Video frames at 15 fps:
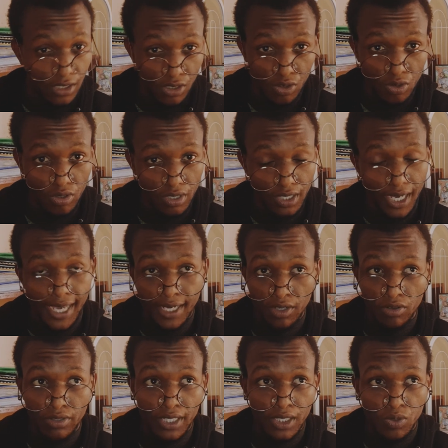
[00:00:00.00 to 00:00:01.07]
story, I
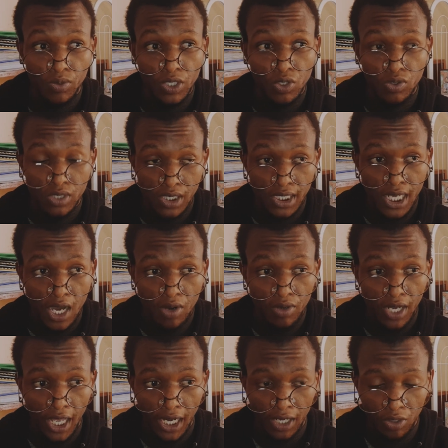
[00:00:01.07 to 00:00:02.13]
know that when you sit
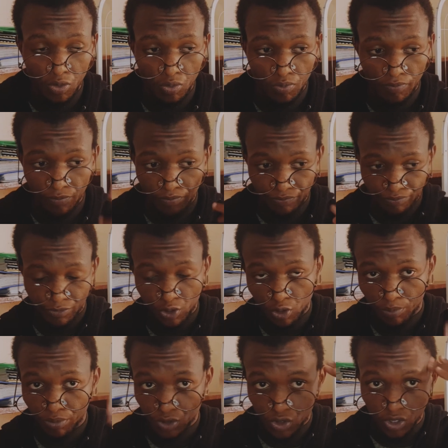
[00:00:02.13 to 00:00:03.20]
down and you
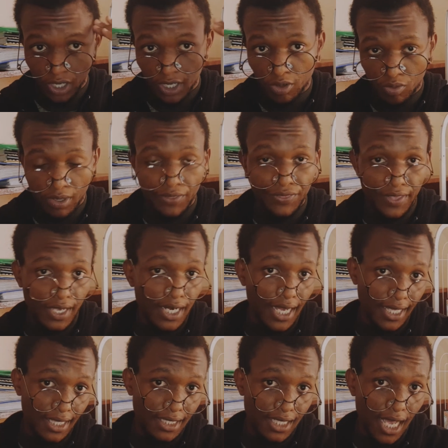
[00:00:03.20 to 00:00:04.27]
put your head on one thing,
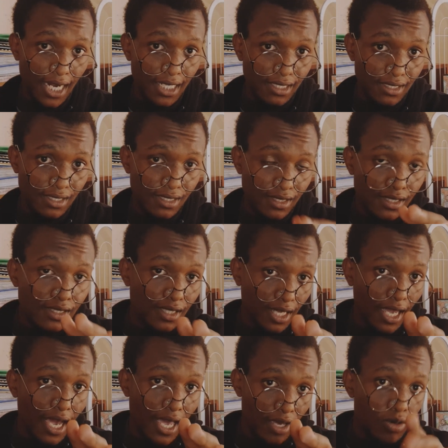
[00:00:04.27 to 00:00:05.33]
like the talents, the
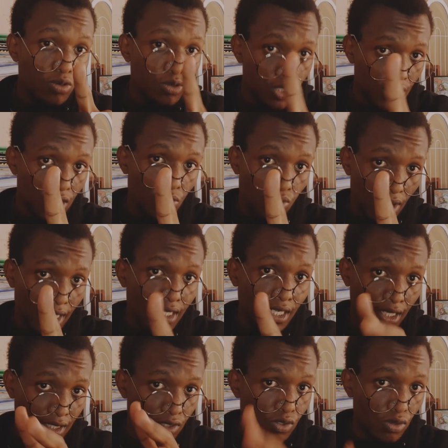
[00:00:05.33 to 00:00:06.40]
guy who did one
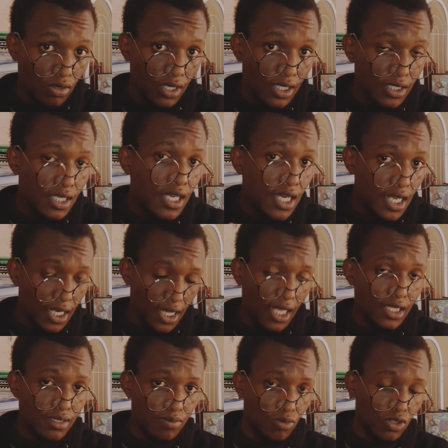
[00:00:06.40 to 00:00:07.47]
and stored it,
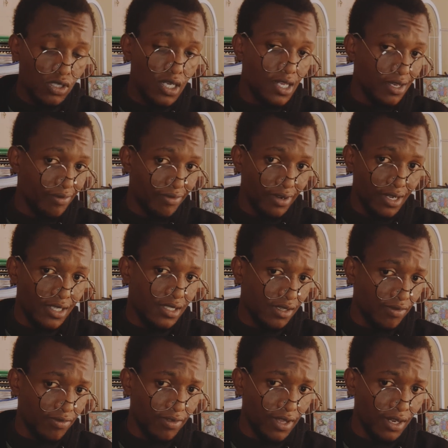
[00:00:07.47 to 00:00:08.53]
that's mostly Africans, I
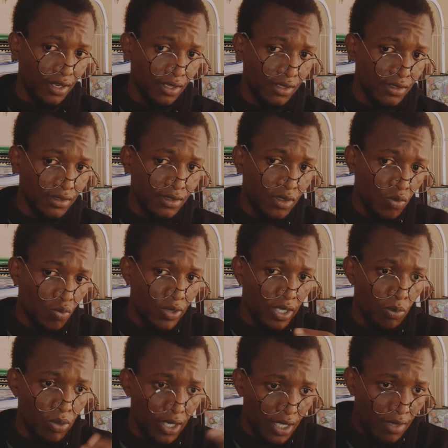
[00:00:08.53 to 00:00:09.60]
feel.
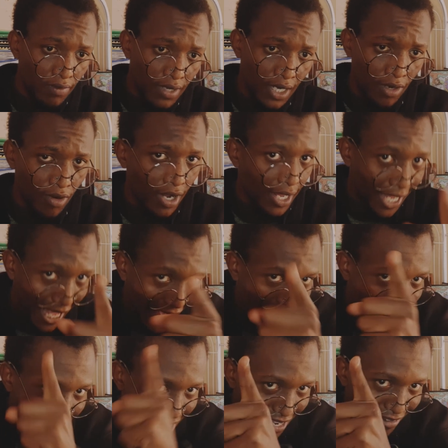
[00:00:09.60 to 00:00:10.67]
We were given like, hey,
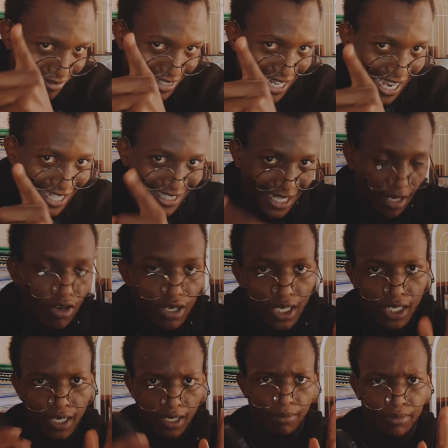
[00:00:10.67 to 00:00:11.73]
what is the answer? Okay,
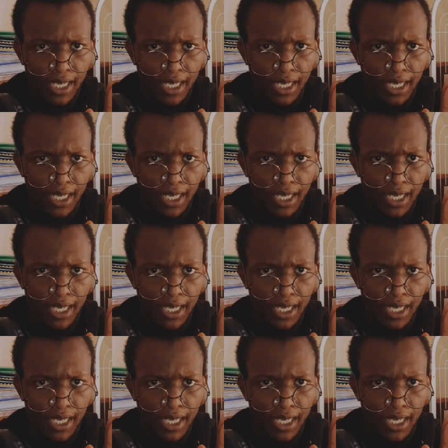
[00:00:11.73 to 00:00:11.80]
I'm